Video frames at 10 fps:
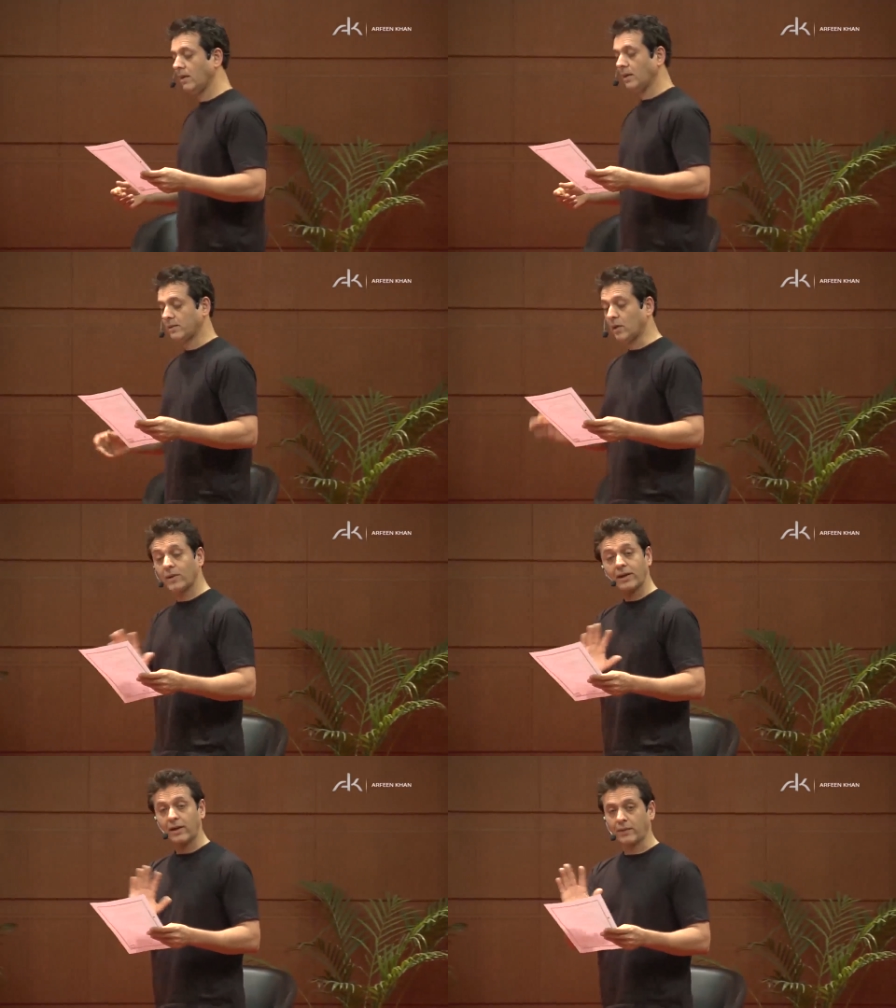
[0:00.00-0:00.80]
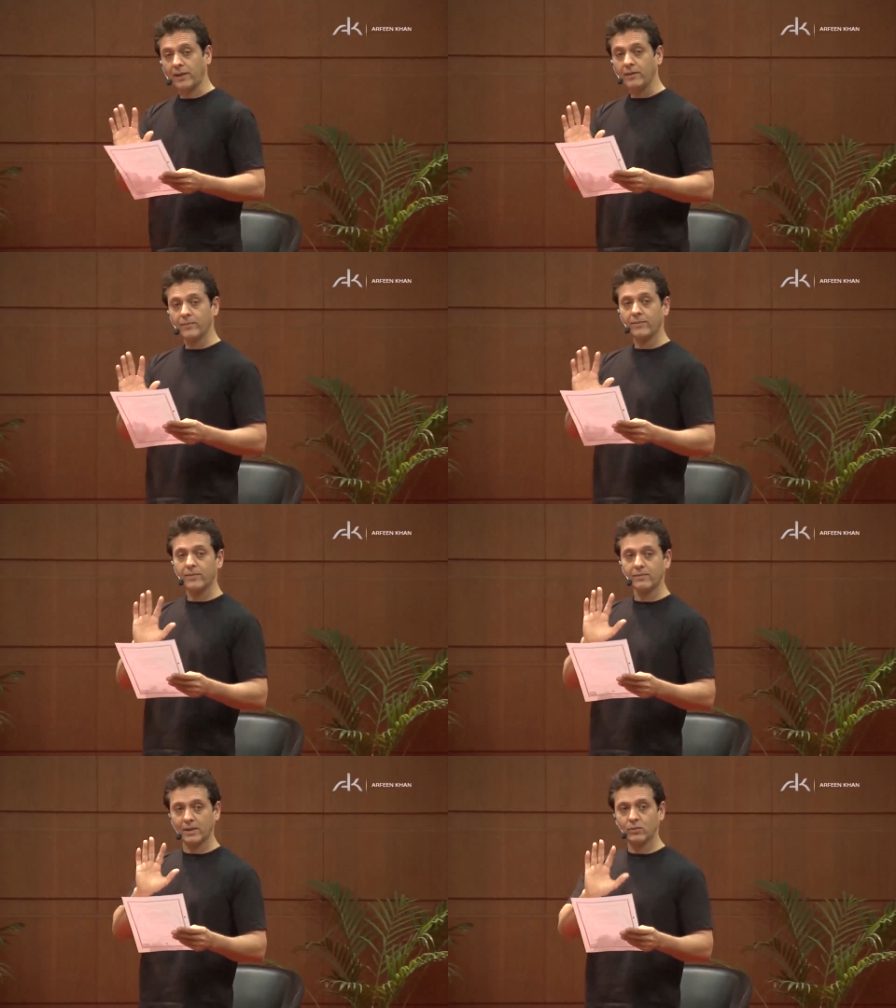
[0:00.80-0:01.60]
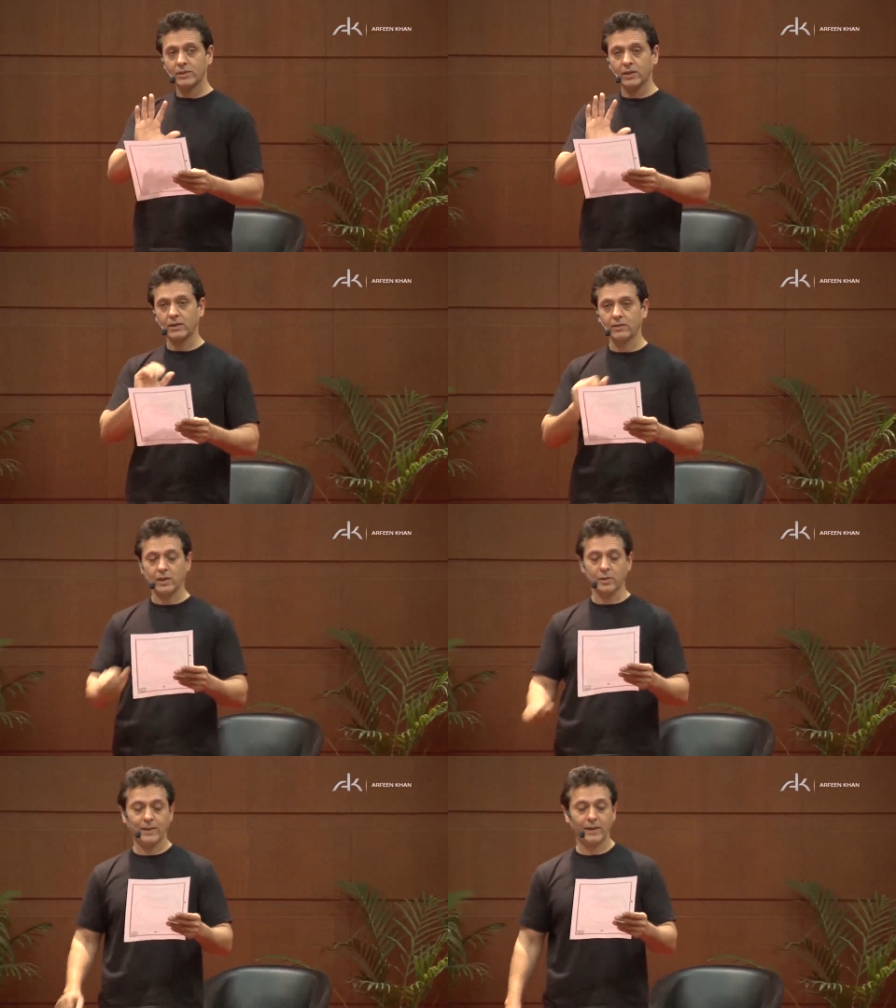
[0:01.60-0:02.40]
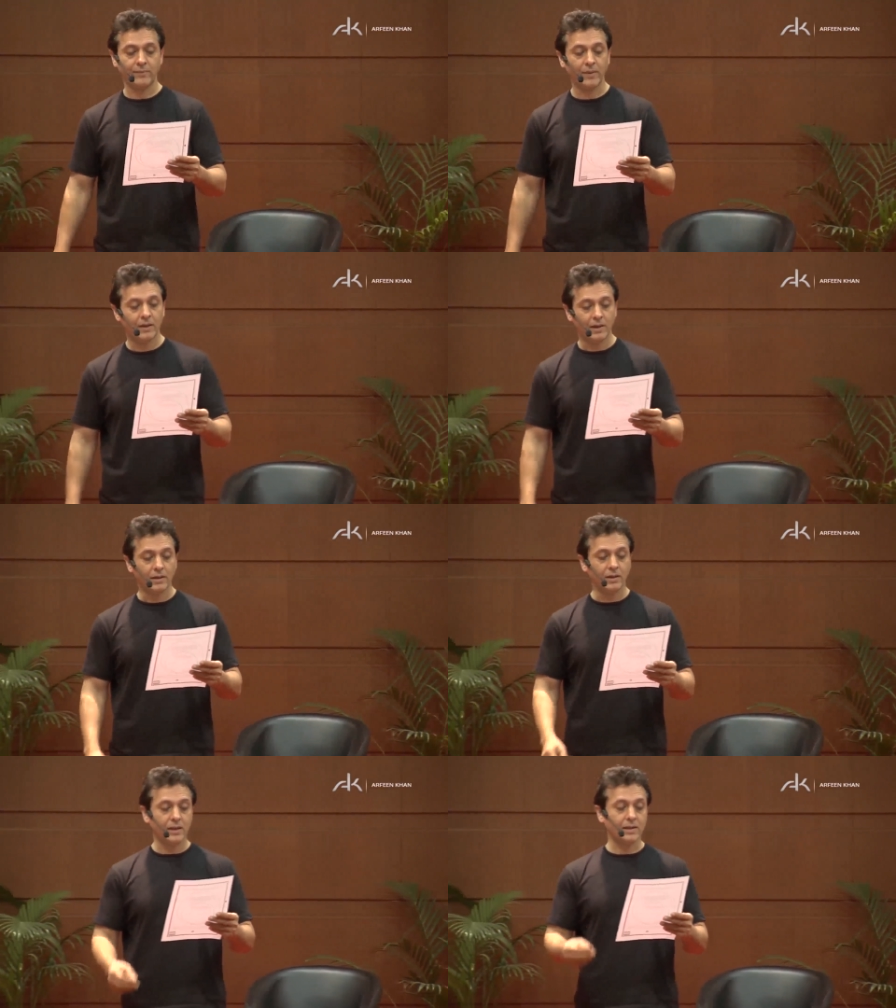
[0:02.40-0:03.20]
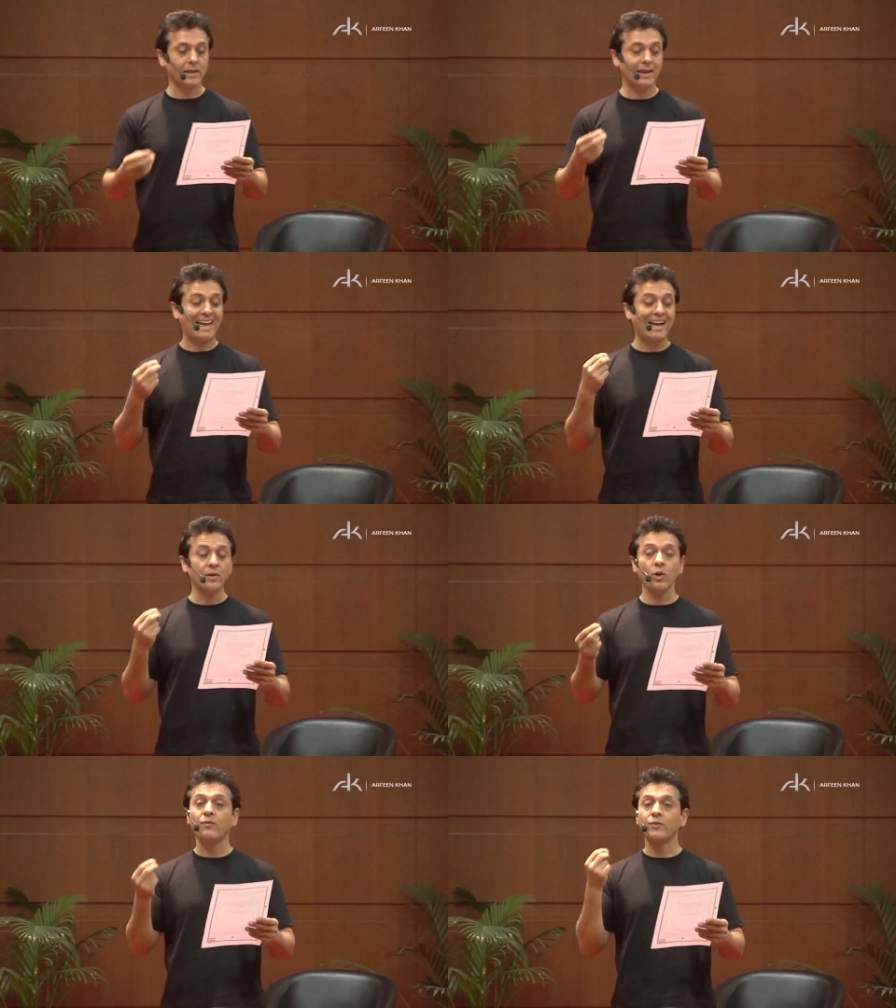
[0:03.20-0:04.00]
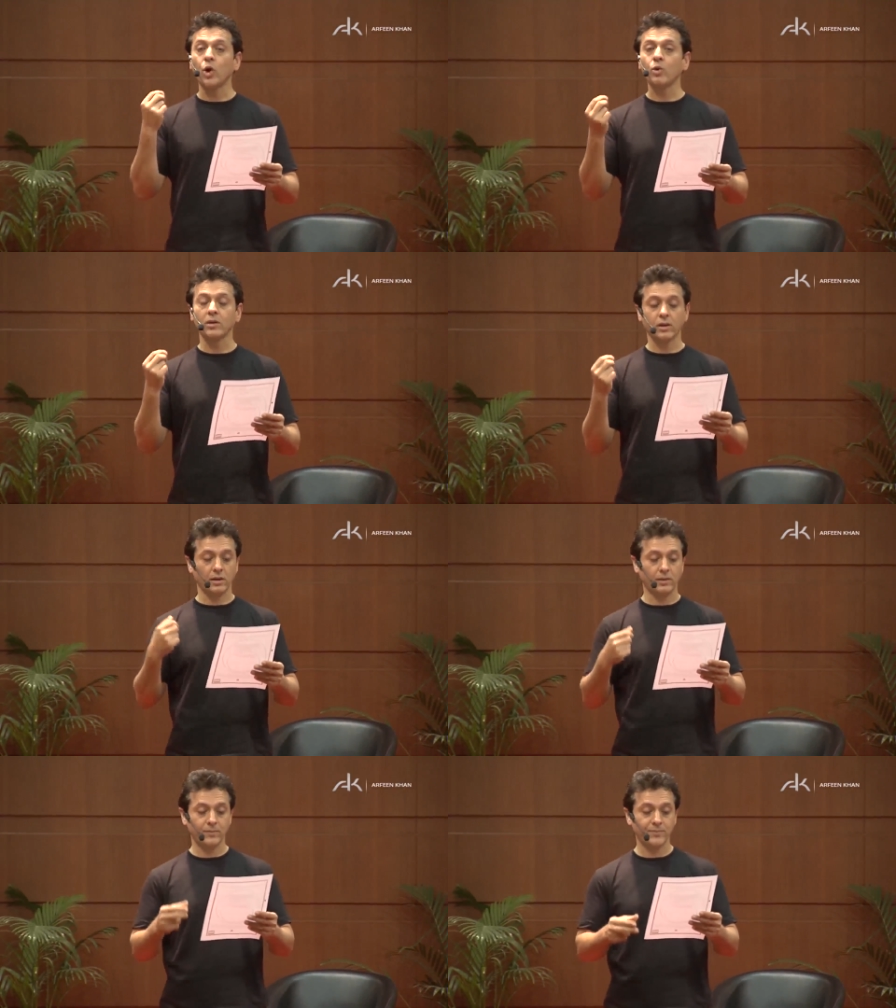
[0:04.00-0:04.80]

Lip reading: Don't write anything, but we'll just explain it. It says area of no concern.